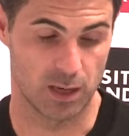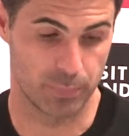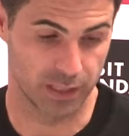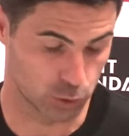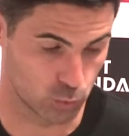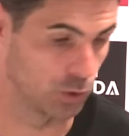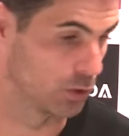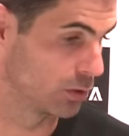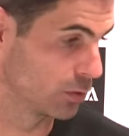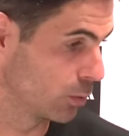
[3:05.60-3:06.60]
a big
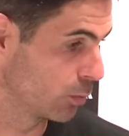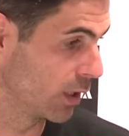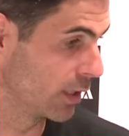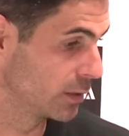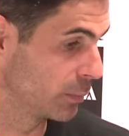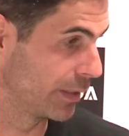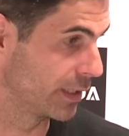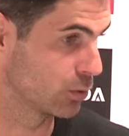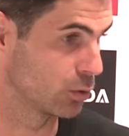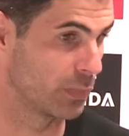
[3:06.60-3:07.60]
squad, top quality
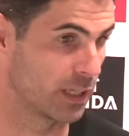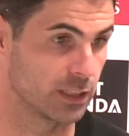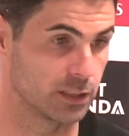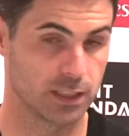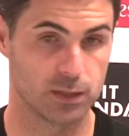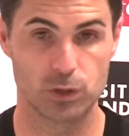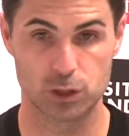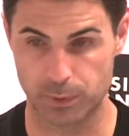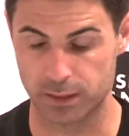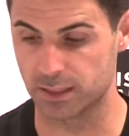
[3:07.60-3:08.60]
players, good manager, and we
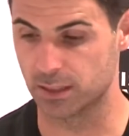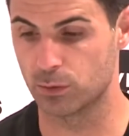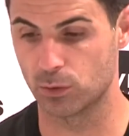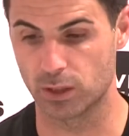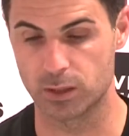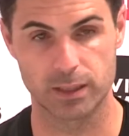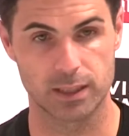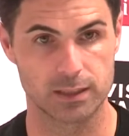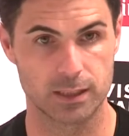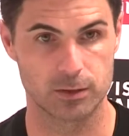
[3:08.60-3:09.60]
expect a difficult game
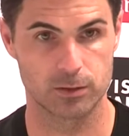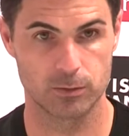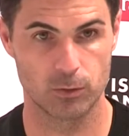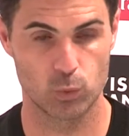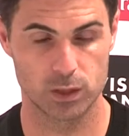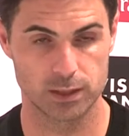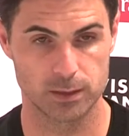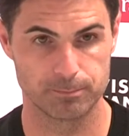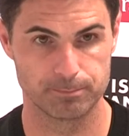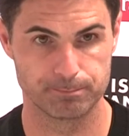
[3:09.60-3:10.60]
again here on Wednesday.